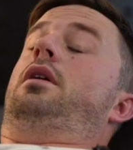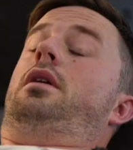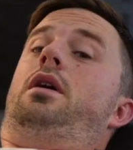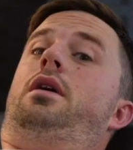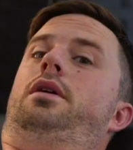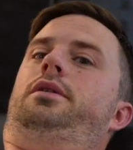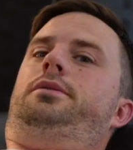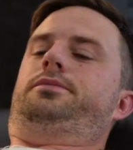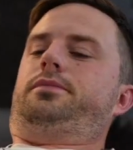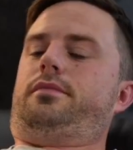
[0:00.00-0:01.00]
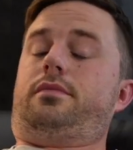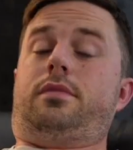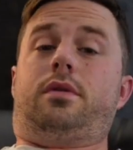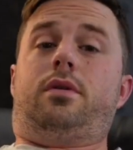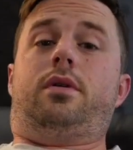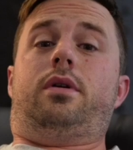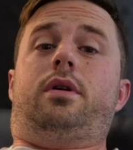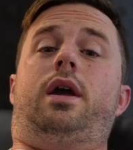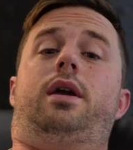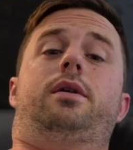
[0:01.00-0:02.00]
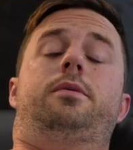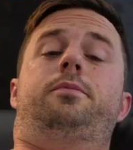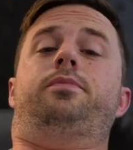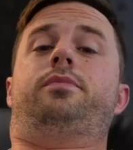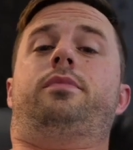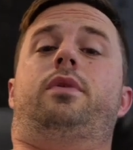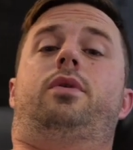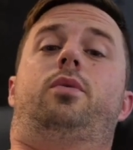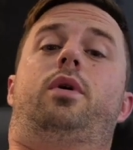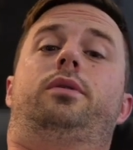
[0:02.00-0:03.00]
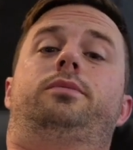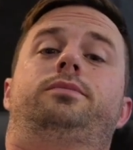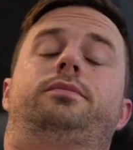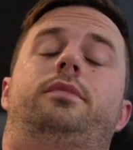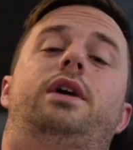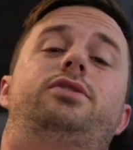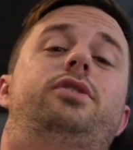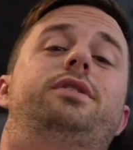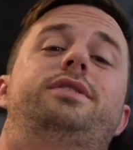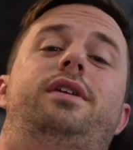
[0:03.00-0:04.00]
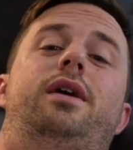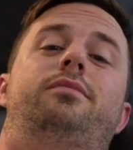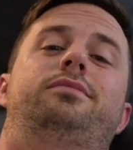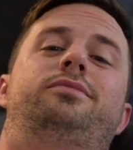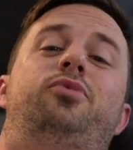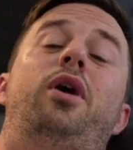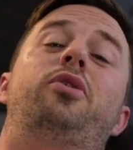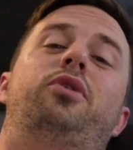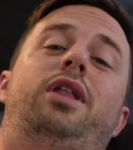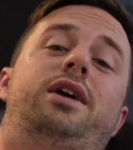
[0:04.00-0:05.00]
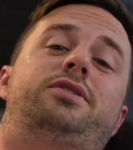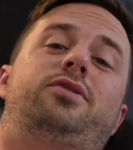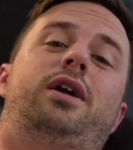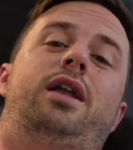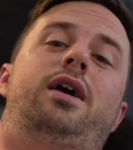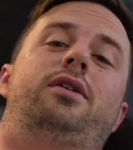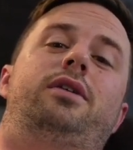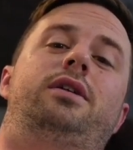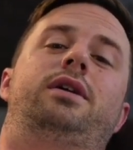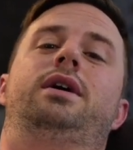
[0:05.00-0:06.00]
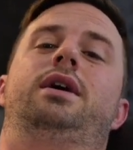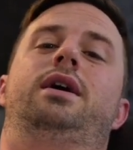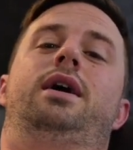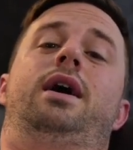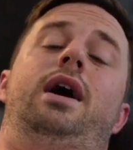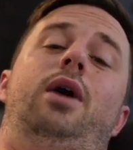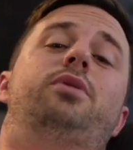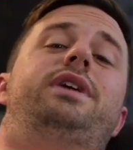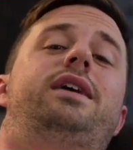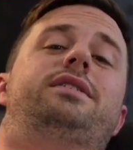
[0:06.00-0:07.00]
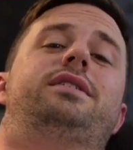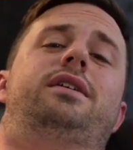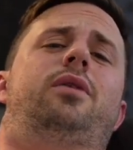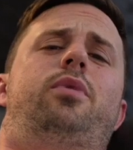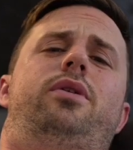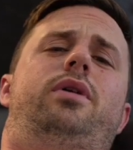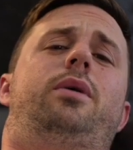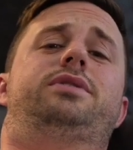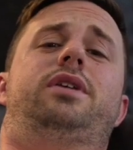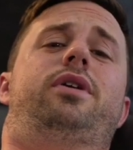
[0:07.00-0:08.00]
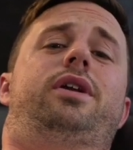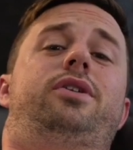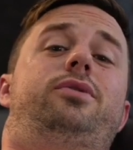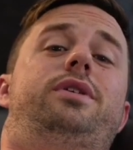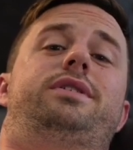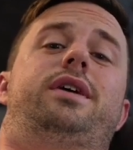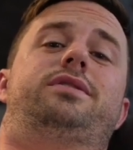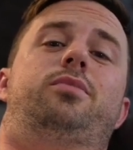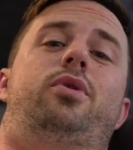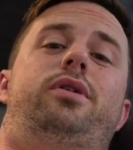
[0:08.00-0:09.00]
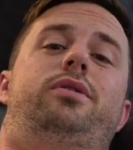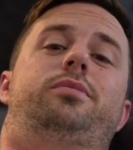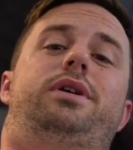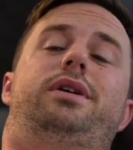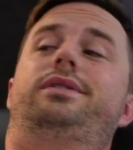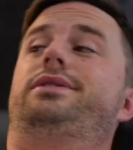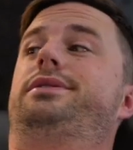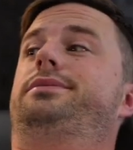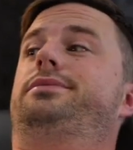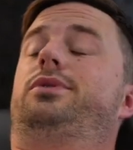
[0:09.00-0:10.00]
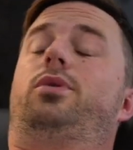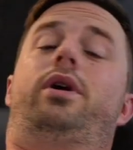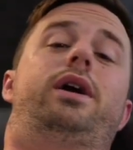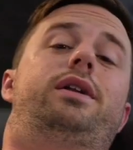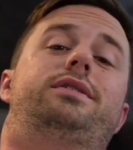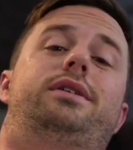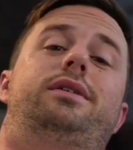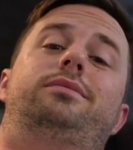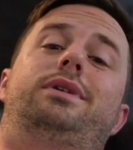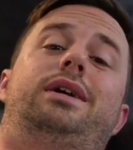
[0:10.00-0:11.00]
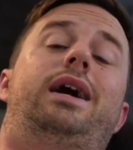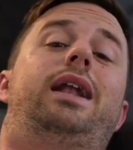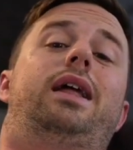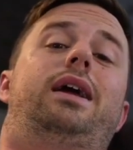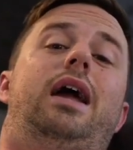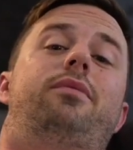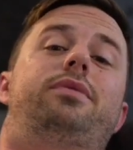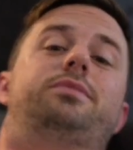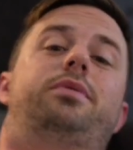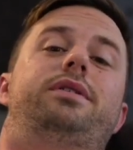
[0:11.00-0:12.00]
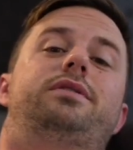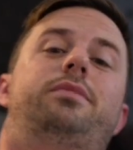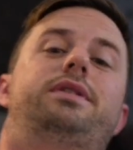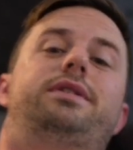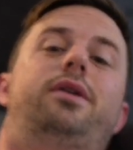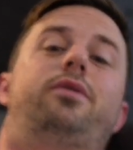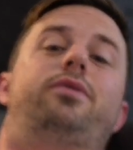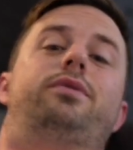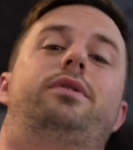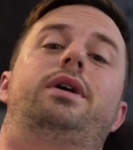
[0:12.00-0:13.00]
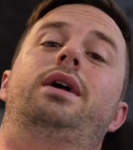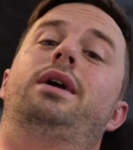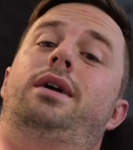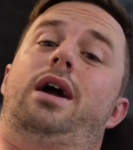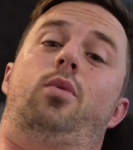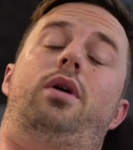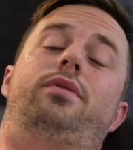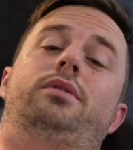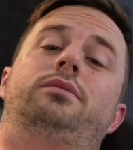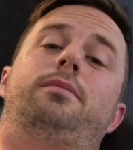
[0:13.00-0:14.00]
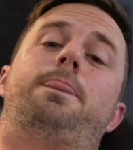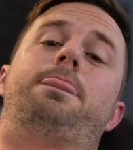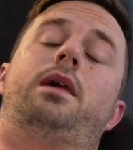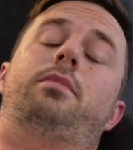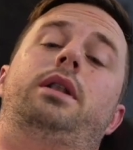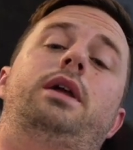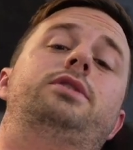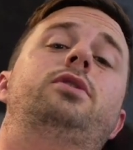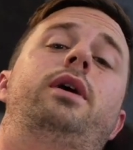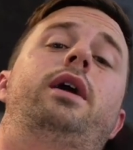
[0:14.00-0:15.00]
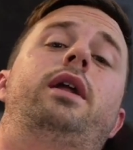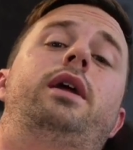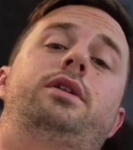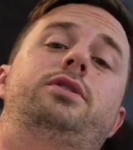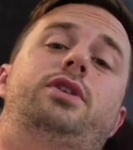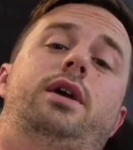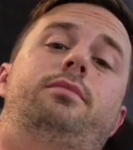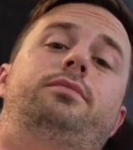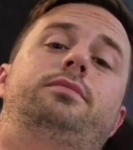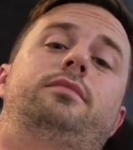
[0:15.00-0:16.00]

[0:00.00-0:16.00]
Oh, hey, well, as you can see, I'm rather relaxed right now, and I was hesitant on whether I was even going to do this testimonial because, quite honestly, kind of like having this place to myself. However, I'm going to let you in on a hidden gem